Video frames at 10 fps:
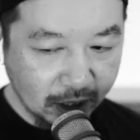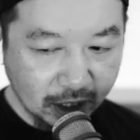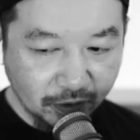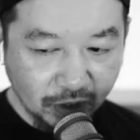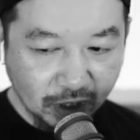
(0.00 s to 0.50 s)
And
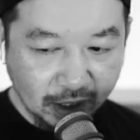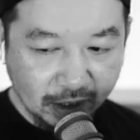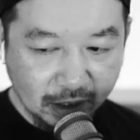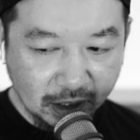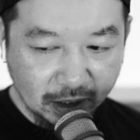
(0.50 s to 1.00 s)
if you
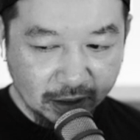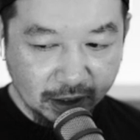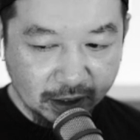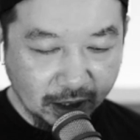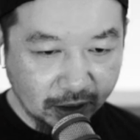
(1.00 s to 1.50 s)
guys need a
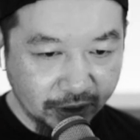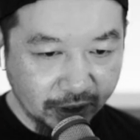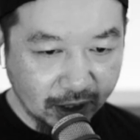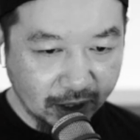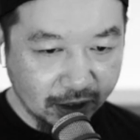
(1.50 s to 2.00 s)
detail on your
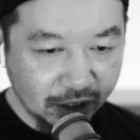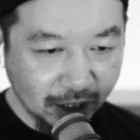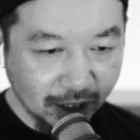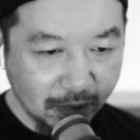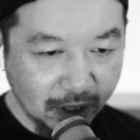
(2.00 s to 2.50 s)
car,
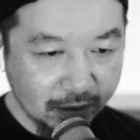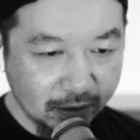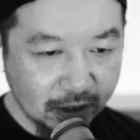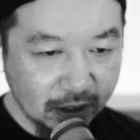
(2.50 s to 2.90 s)
check him out.